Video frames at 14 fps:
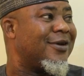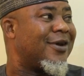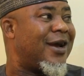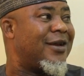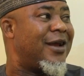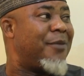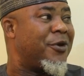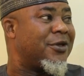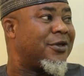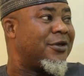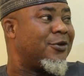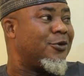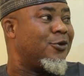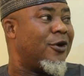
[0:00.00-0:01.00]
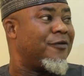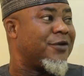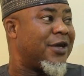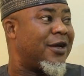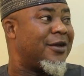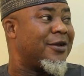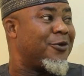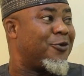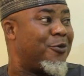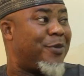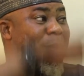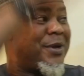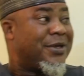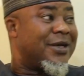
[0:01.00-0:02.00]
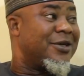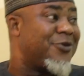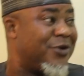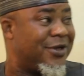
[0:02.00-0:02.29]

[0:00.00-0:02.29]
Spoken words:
Can they appoint junior officer permanent secretary?